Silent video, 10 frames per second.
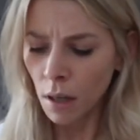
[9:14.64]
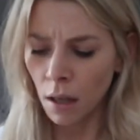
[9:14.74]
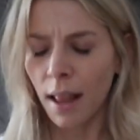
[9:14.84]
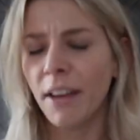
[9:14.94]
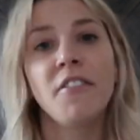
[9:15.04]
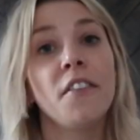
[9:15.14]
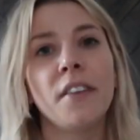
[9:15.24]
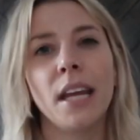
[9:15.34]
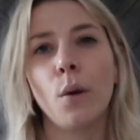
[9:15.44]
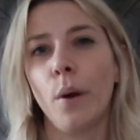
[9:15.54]
and like
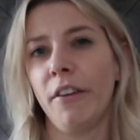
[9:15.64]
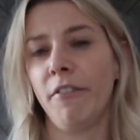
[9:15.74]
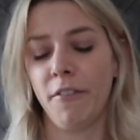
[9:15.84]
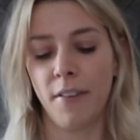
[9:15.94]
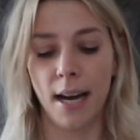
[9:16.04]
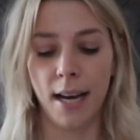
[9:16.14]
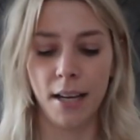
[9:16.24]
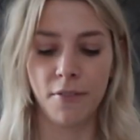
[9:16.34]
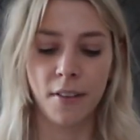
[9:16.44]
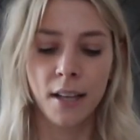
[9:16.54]
15 quid for
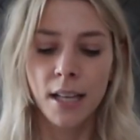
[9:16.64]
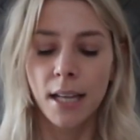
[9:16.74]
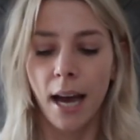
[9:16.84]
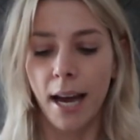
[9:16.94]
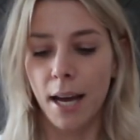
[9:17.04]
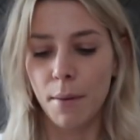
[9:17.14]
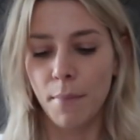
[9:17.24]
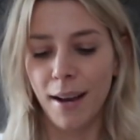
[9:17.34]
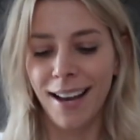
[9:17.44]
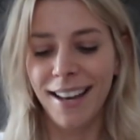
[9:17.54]
5.
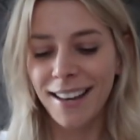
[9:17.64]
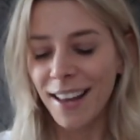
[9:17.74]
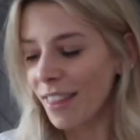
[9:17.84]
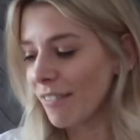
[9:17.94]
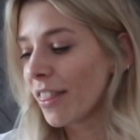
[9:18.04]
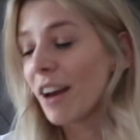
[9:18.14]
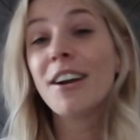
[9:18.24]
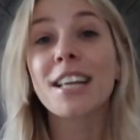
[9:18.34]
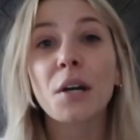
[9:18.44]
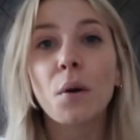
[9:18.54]
And they're
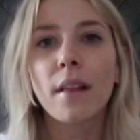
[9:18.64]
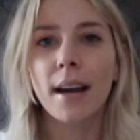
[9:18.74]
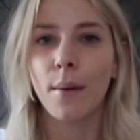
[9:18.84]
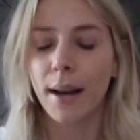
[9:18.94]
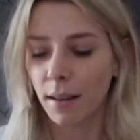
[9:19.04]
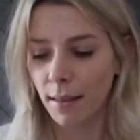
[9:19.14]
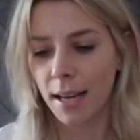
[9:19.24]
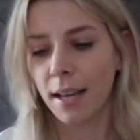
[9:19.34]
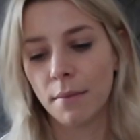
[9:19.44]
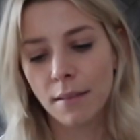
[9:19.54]
really cool. They're quite
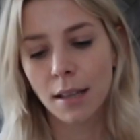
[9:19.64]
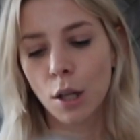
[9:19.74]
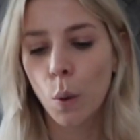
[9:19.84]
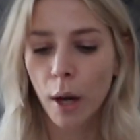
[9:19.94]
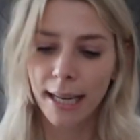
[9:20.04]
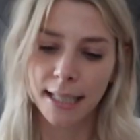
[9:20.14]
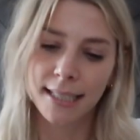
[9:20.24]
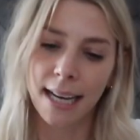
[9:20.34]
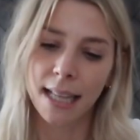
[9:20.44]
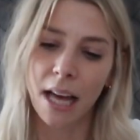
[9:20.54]
like a little quirky
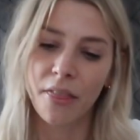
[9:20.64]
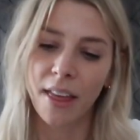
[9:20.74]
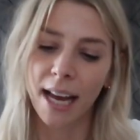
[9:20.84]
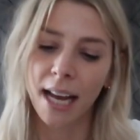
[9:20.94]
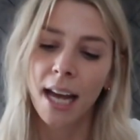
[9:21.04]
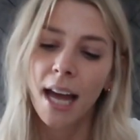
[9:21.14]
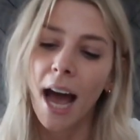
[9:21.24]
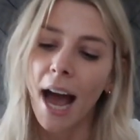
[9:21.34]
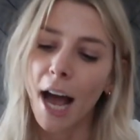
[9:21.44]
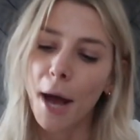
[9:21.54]
tagline thing,
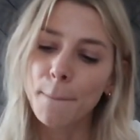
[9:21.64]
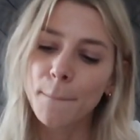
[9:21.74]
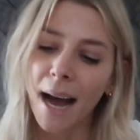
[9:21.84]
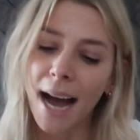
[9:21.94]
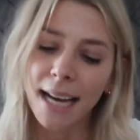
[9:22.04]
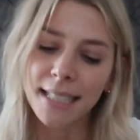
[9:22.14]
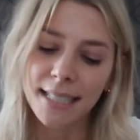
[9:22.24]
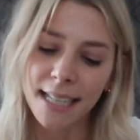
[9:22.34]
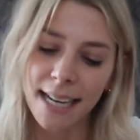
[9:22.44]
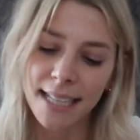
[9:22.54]

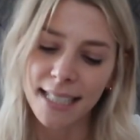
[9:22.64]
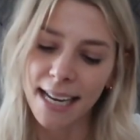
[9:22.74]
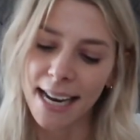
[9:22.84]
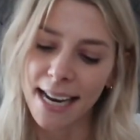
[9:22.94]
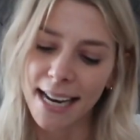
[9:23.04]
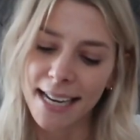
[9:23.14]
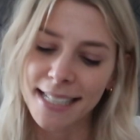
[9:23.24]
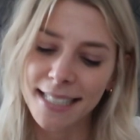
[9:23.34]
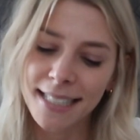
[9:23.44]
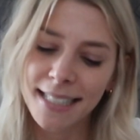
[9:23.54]
and it
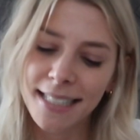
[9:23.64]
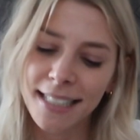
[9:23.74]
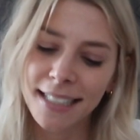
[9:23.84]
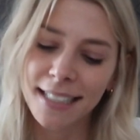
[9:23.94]
is,